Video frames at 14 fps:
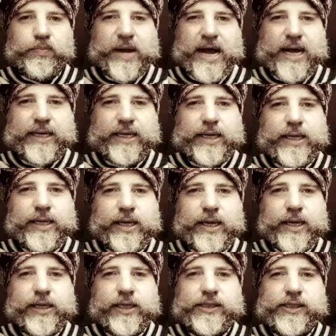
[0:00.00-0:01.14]
Back
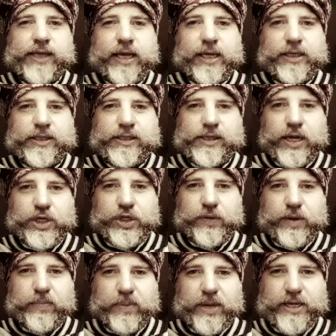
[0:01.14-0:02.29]
in the second
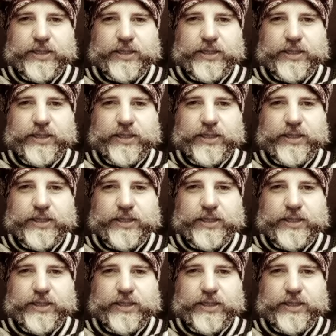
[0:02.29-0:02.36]
century B